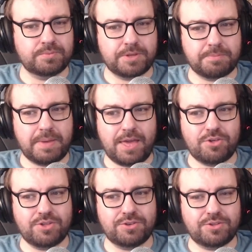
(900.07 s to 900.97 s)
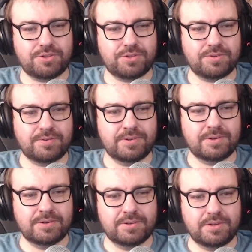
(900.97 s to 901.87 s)
is Patience,
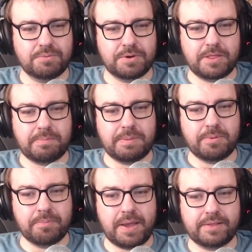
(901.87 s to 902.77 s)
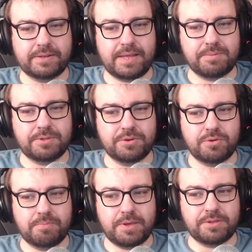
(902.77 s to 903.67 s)
one of the people Mal attempts to
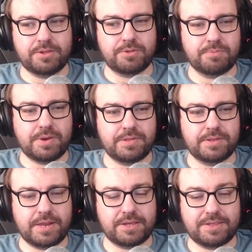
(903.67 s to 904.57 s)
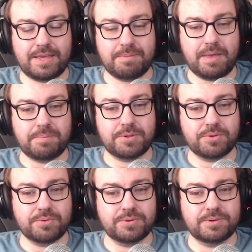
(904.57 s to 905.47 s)
do business with in that same
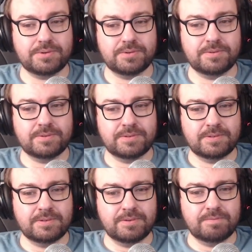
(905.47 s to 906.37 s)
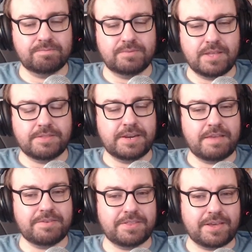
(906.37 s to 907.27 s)
episode. And then
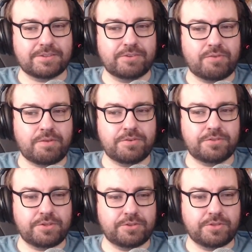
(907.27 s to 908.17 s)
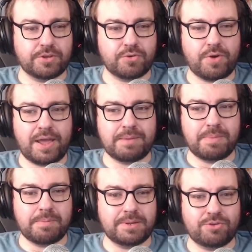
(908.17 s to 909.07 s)
even things like references to the
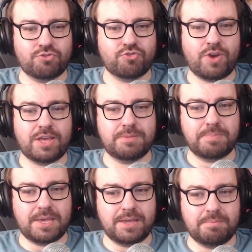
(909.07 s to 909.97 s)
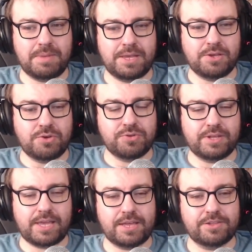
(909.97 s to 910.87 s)
crybaby distress beacon being used
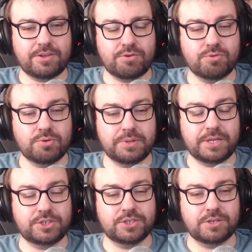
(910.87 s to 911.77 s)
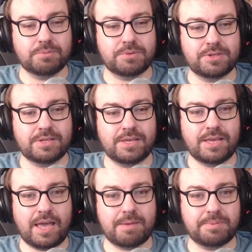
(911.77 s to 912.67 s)
against the coalition that we see
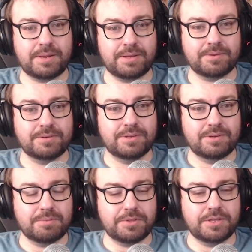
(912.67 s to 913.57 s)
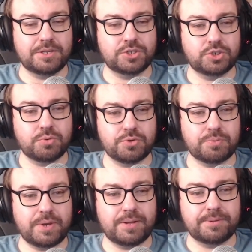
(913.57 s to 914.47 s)
happening within the show as
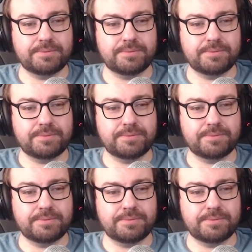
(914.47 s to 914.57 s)
well.